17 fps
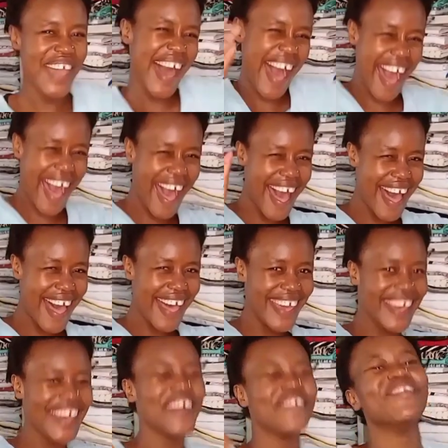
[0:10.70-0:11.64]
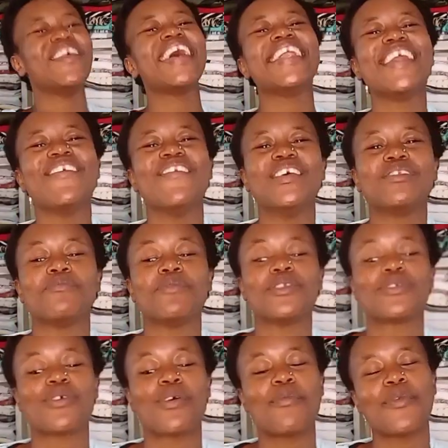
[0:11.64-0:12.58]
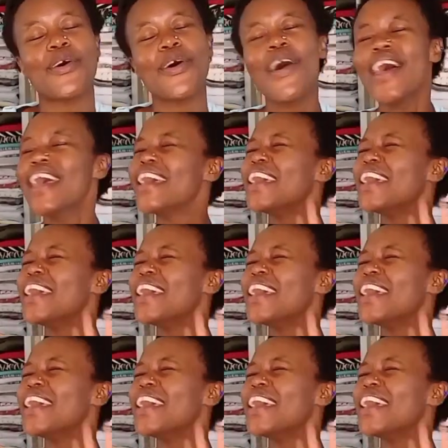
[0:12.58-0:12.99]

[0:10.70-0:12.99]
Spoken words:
hi, my name is Miss Rombo